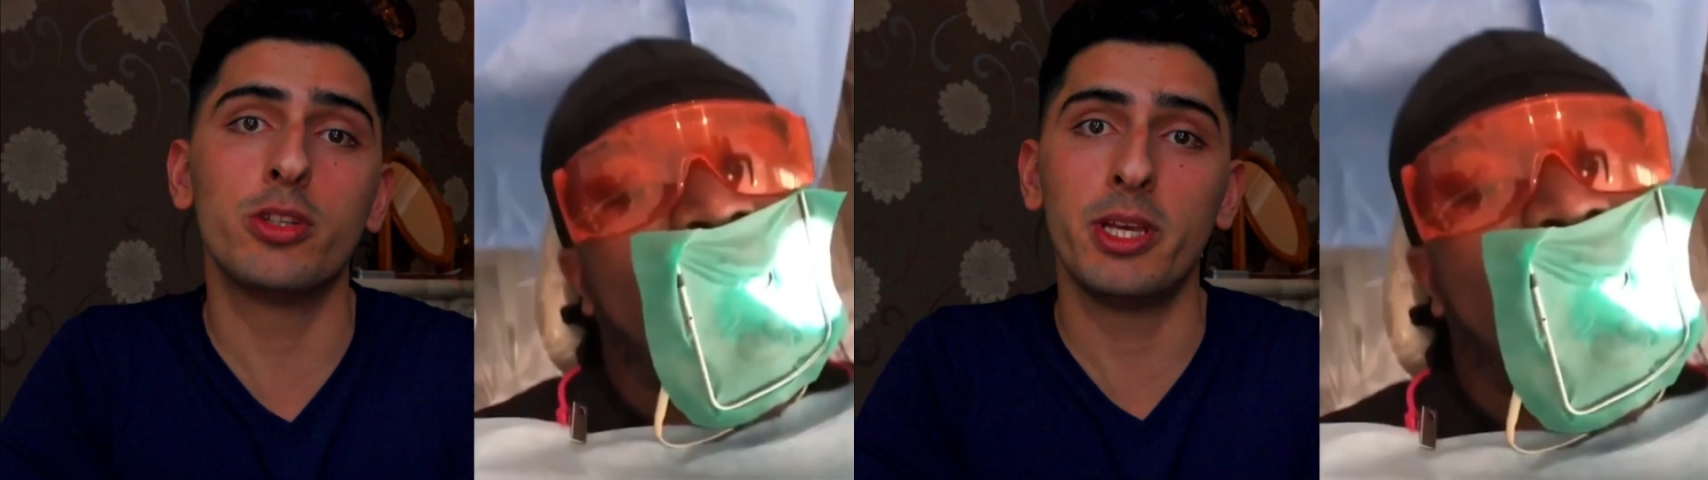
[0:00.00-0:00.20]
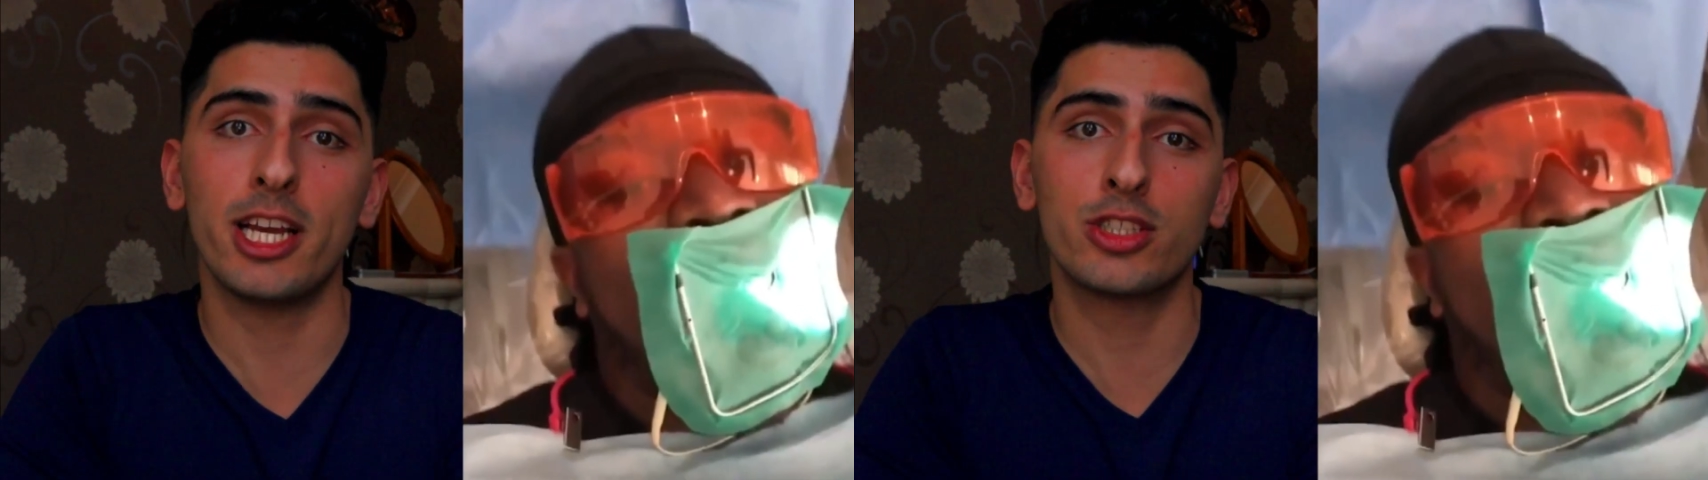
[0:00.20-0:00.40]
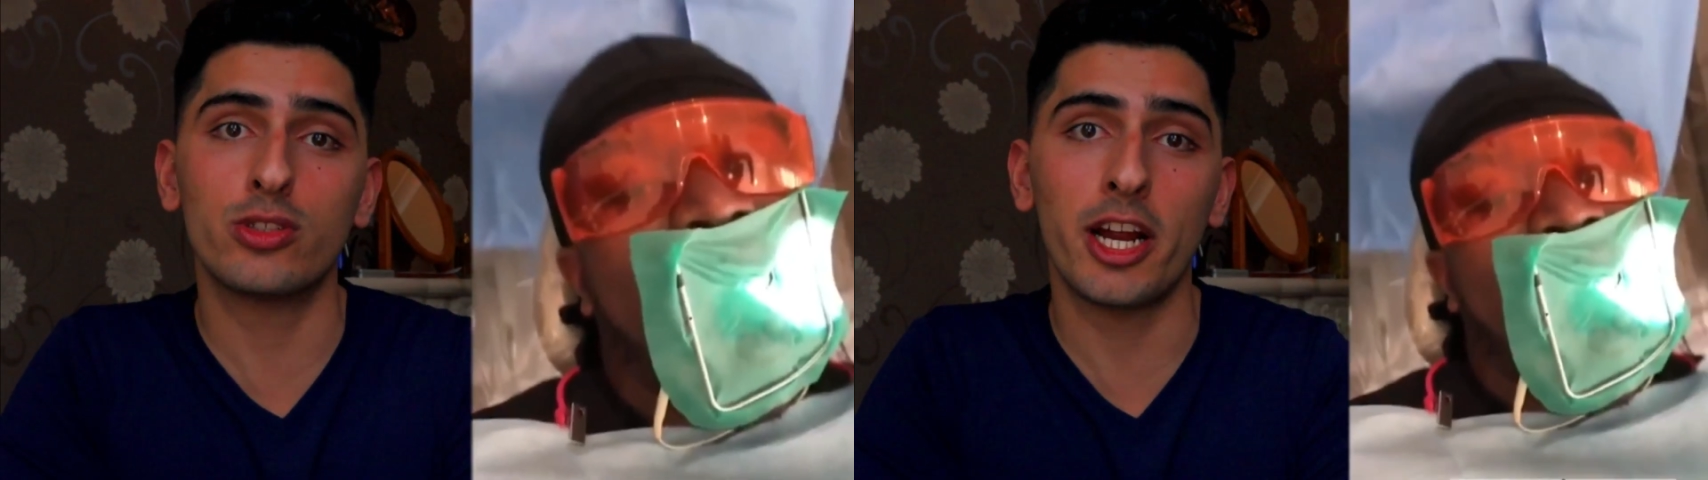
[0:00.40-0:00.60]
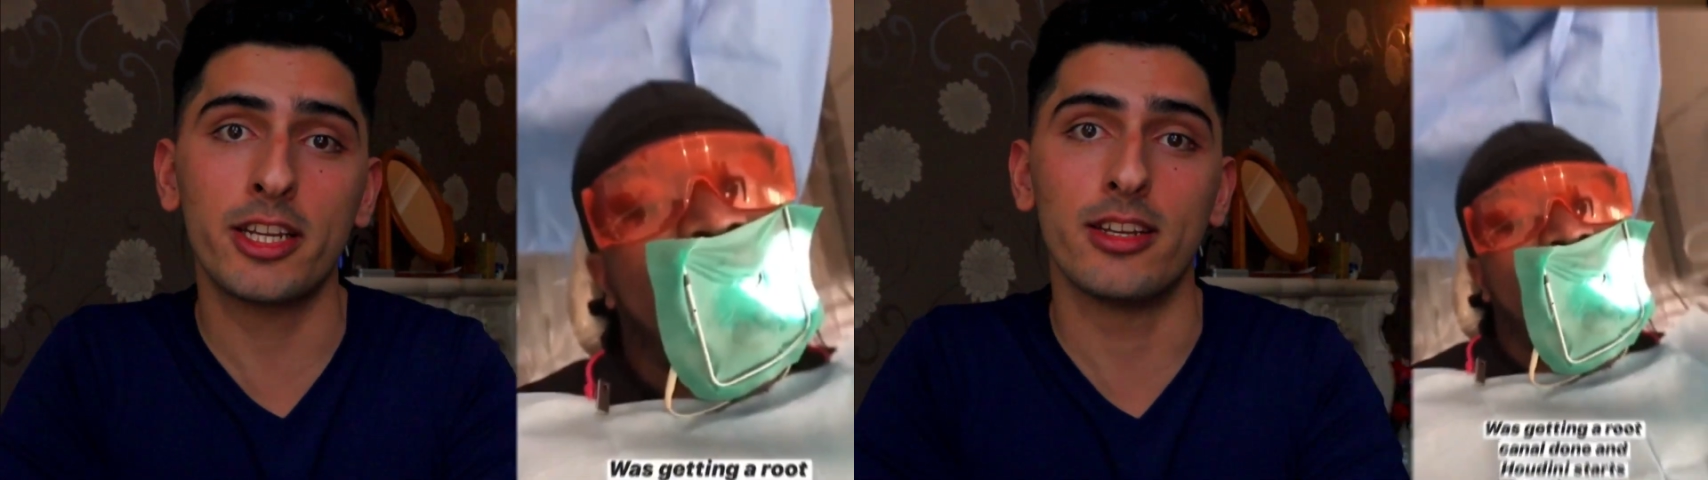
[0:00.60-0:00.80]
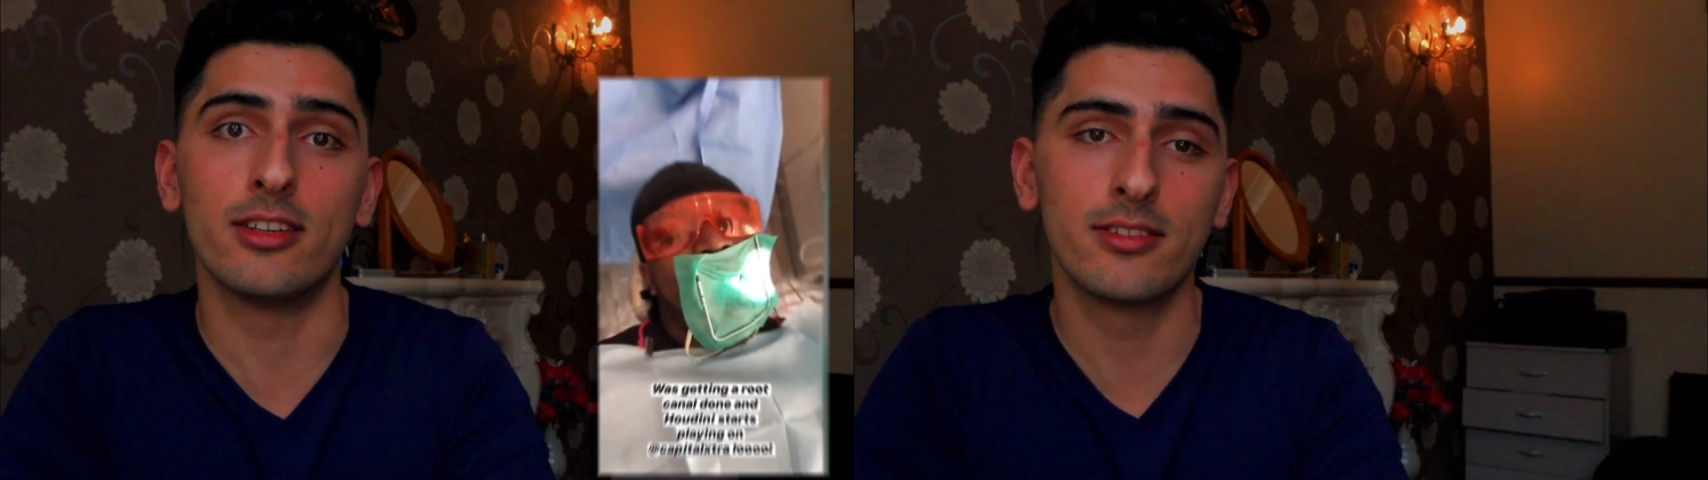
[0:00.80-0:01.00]
to be
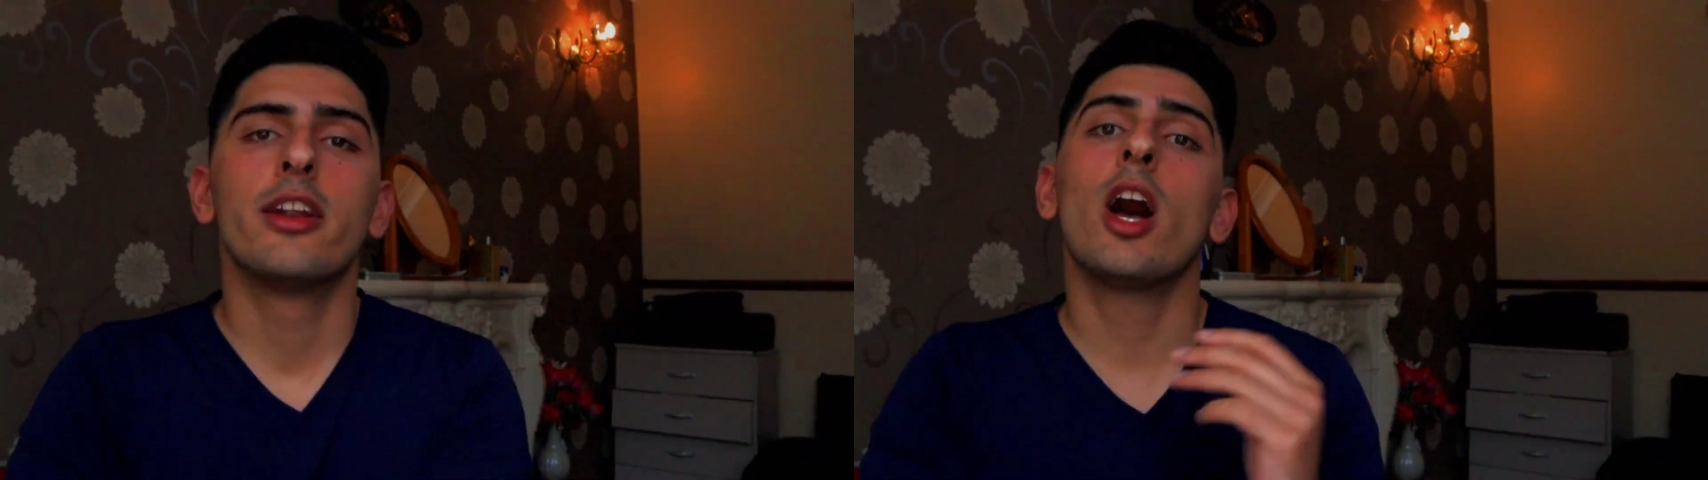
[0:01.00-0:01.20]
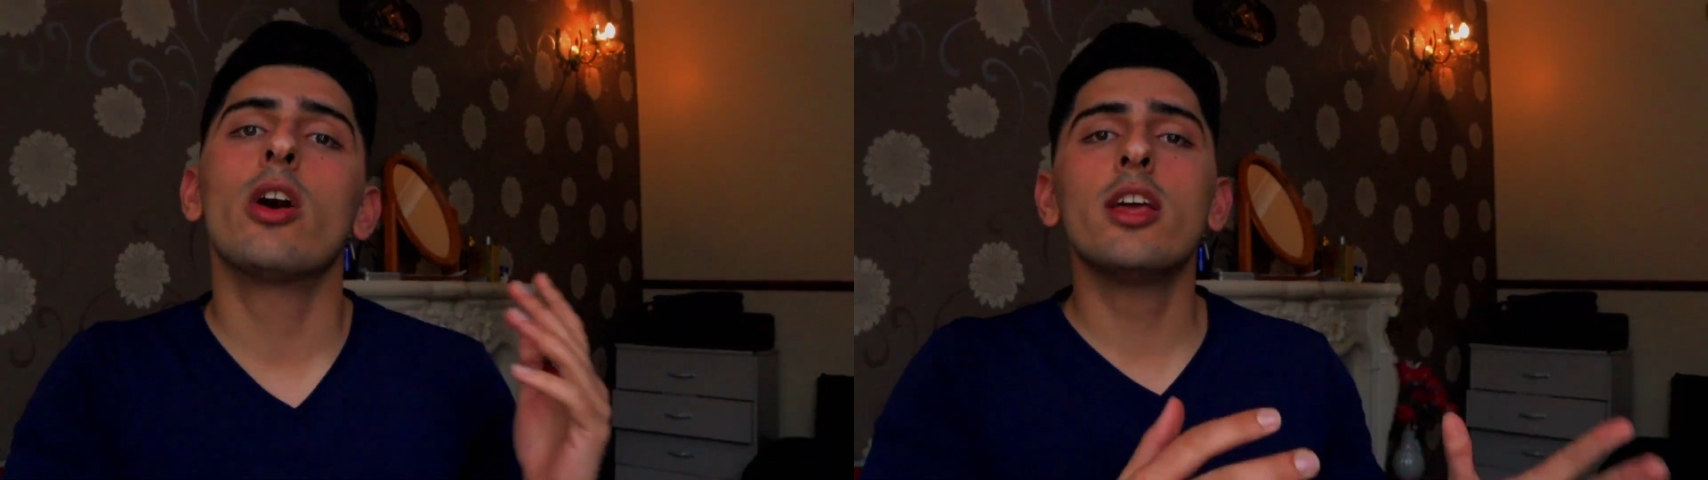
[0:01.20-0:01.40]
extracted. Now,